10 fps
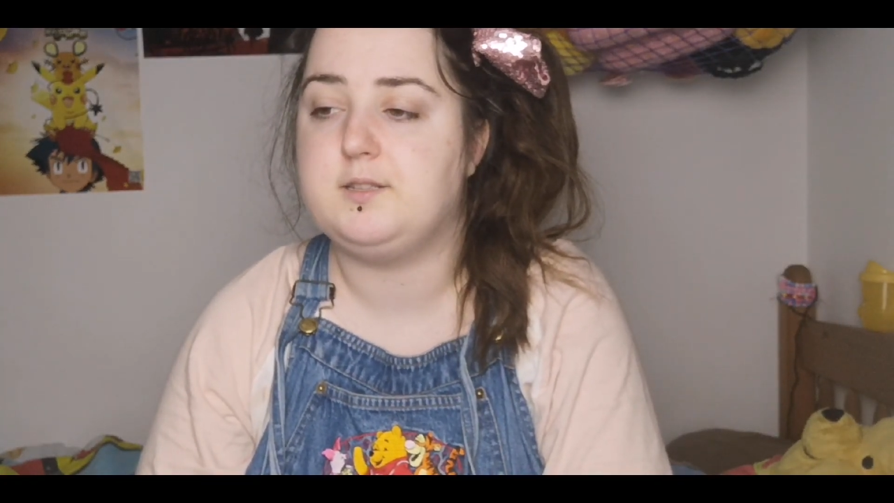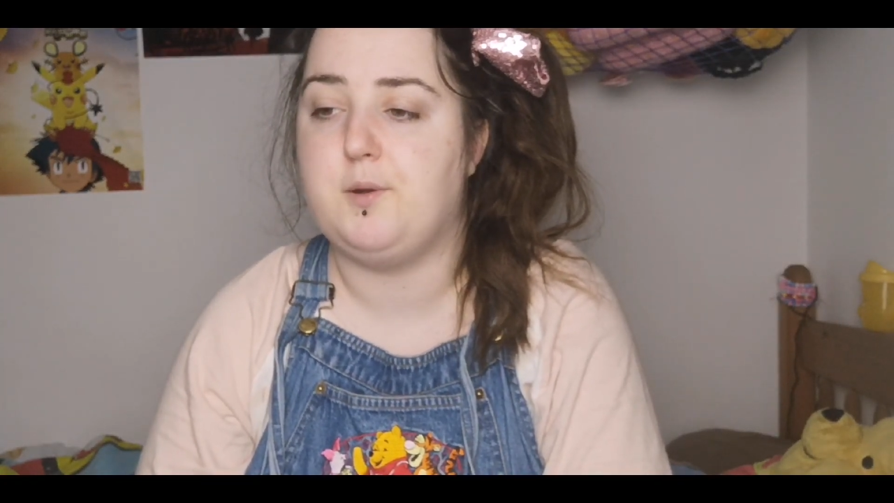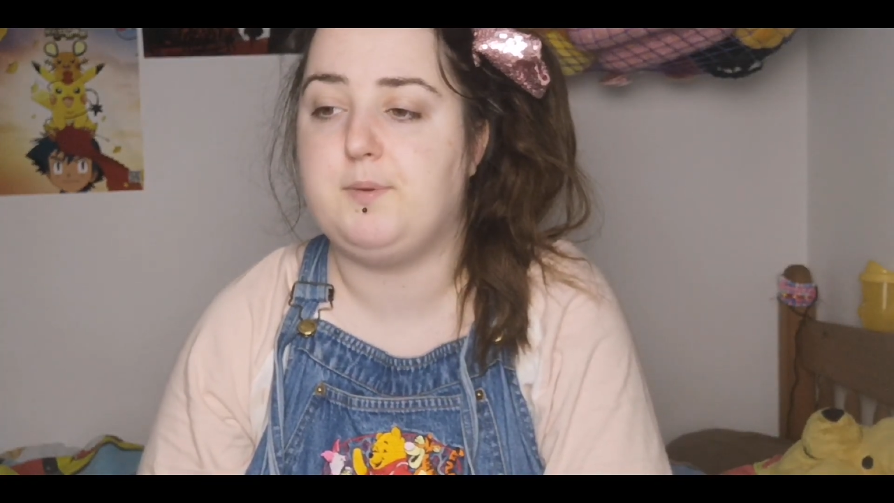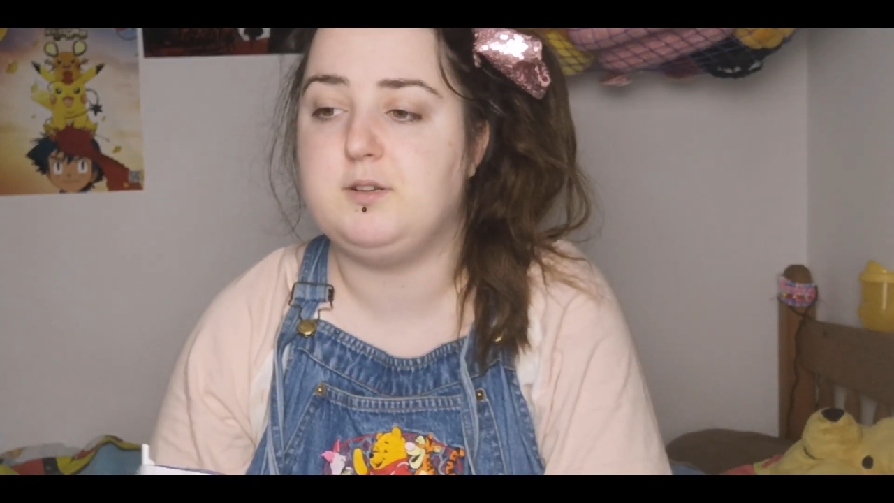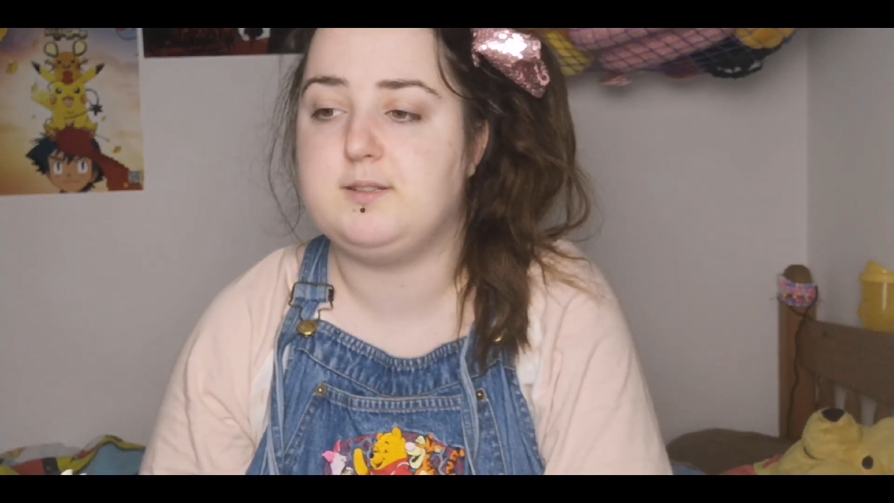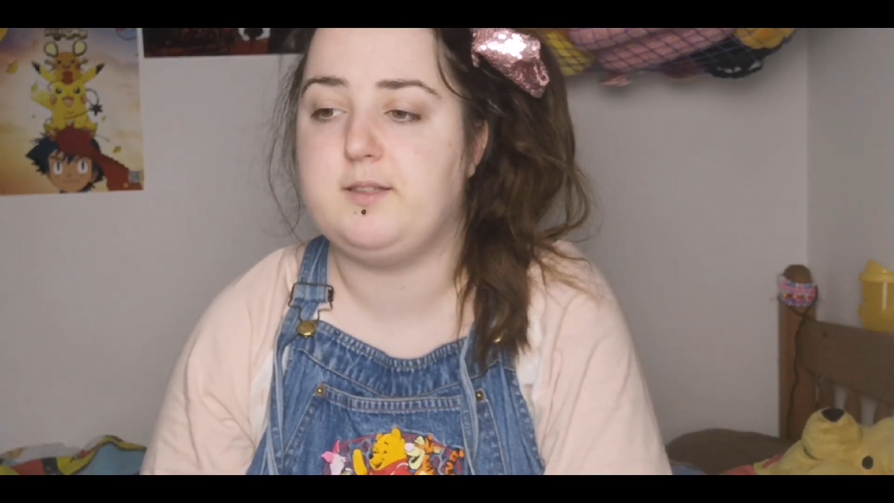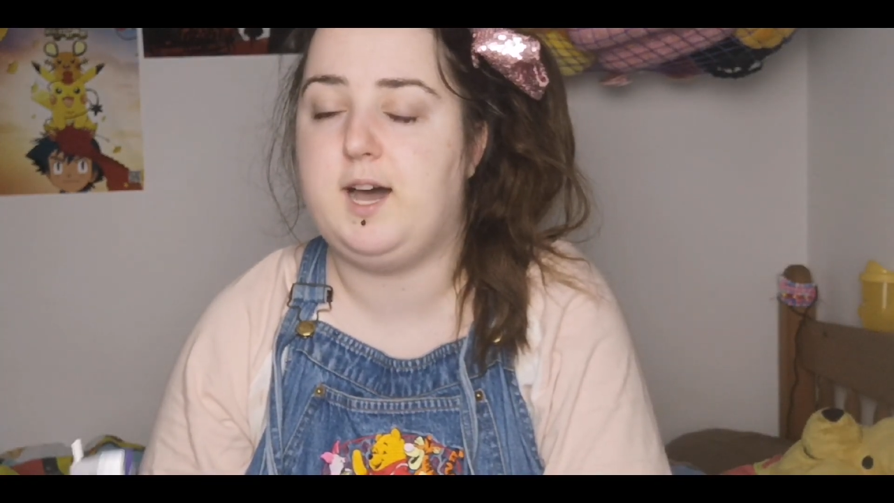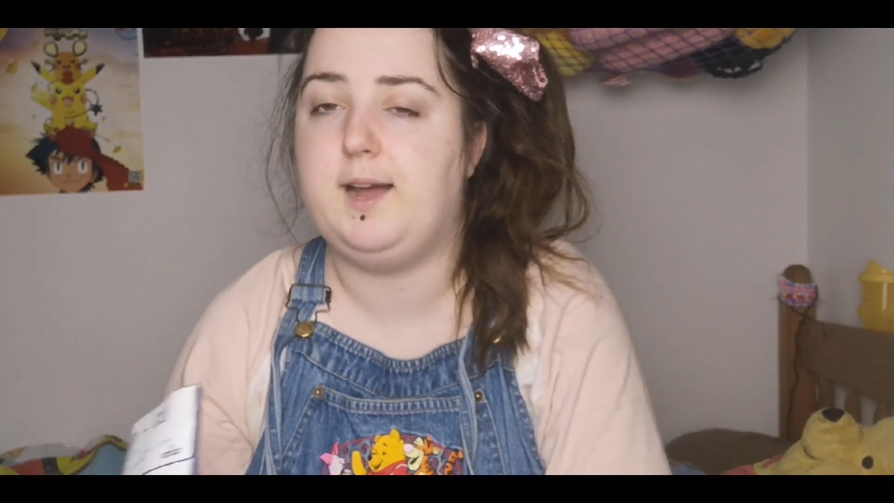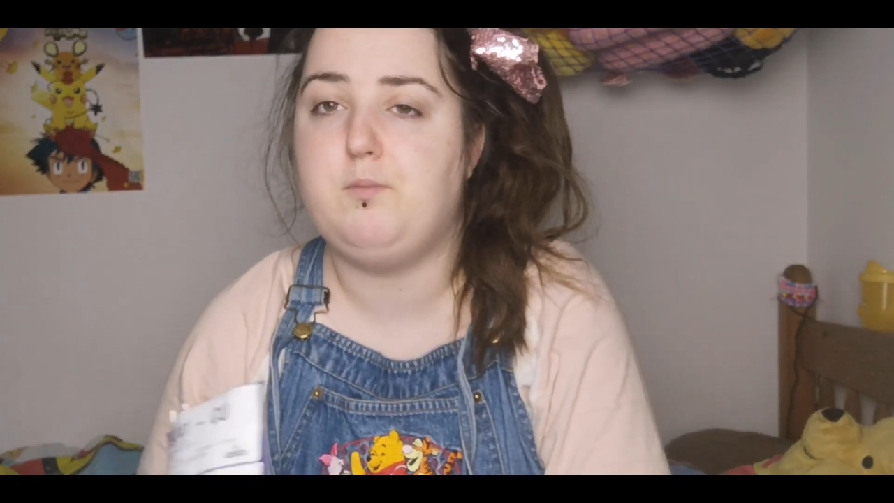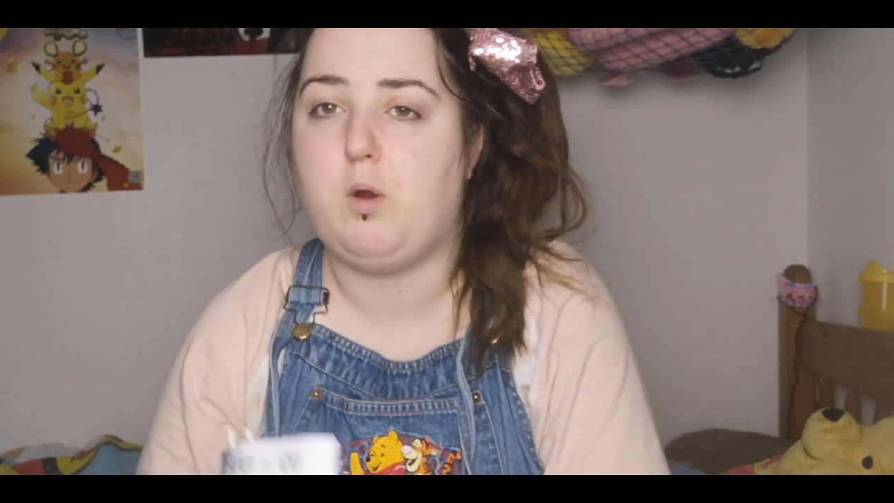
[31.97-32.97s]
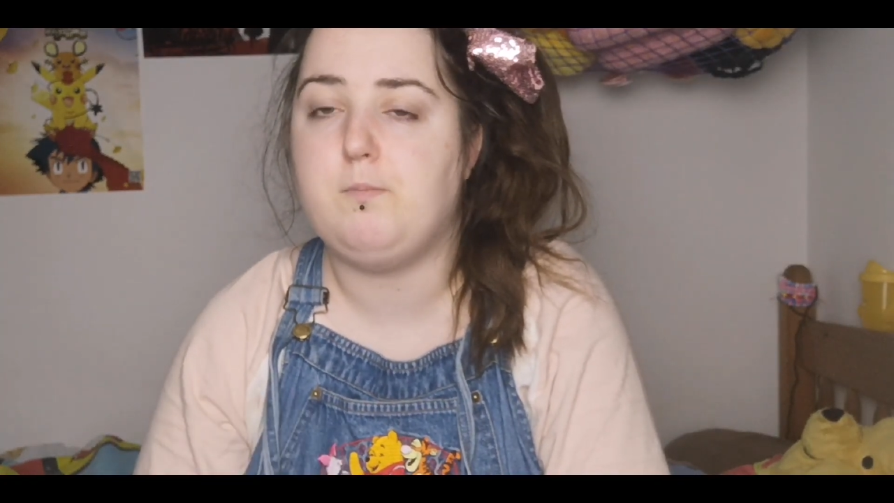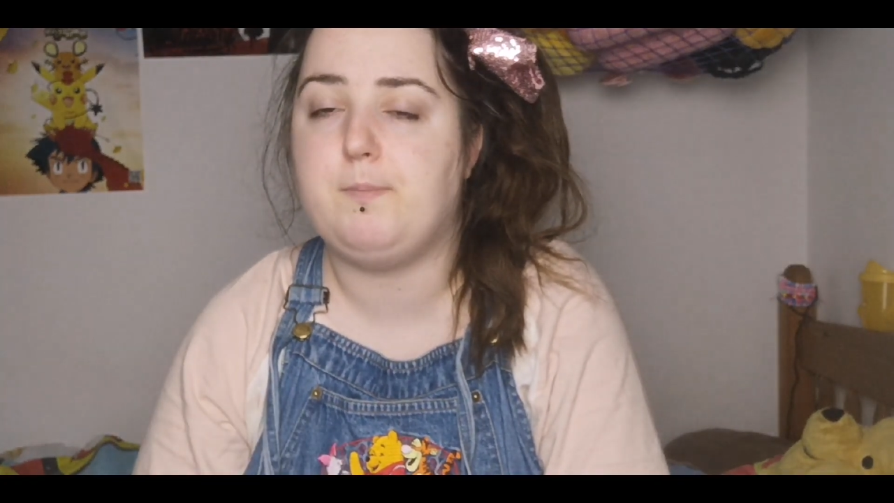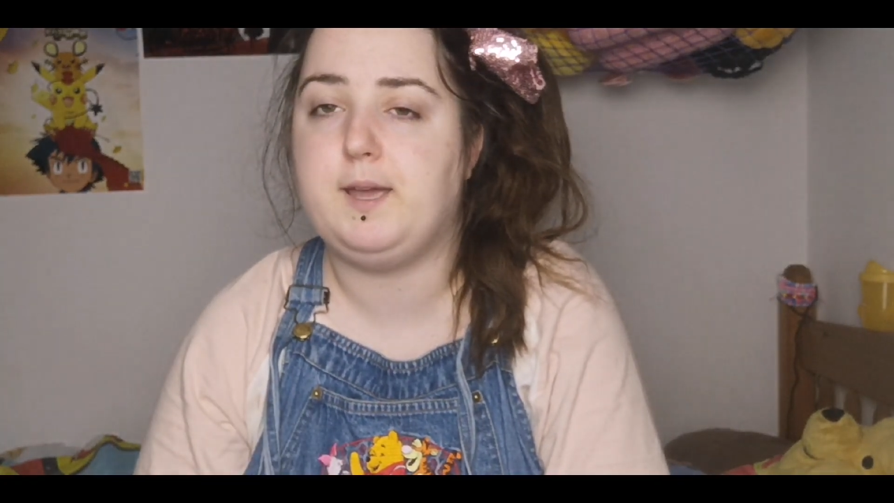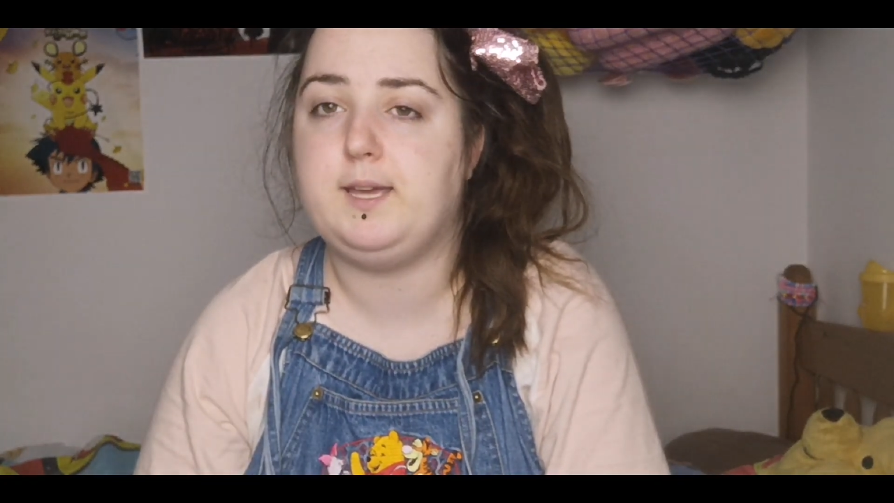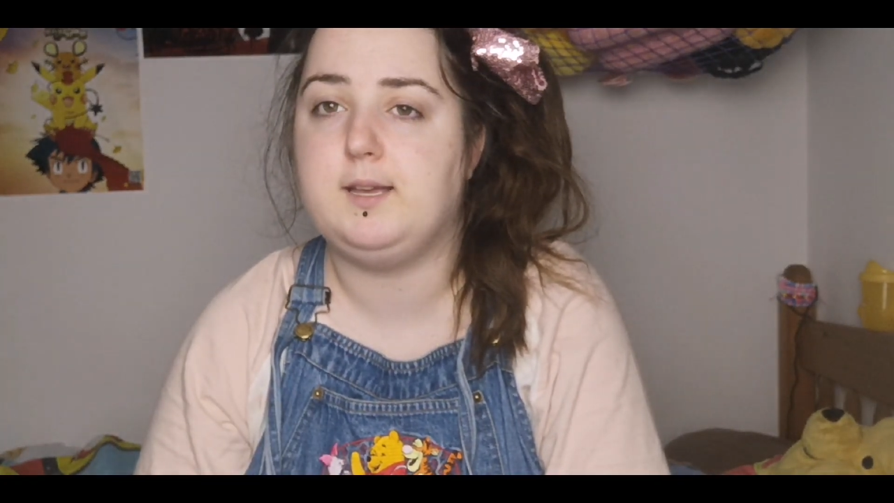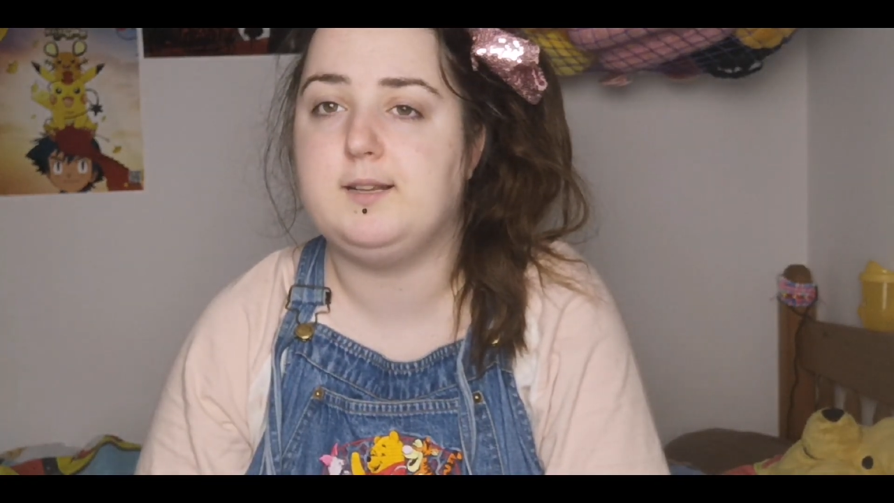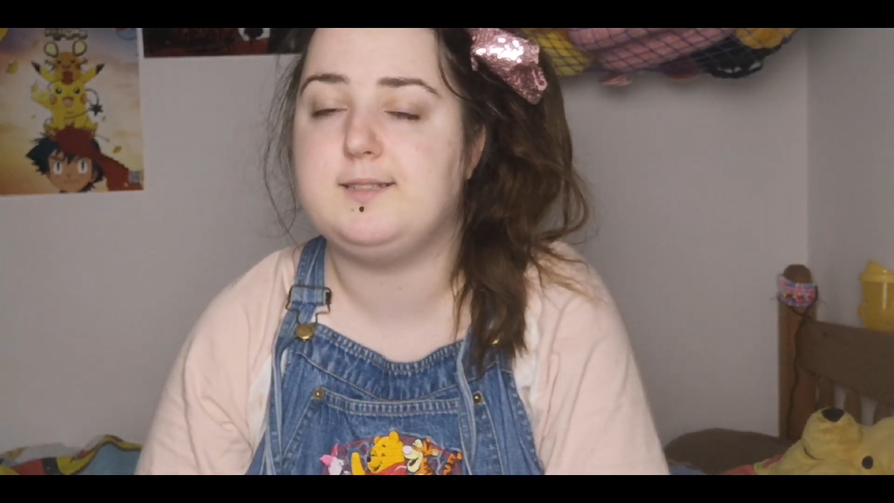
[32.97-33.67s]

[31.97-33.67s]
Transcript: So because of that, I won't be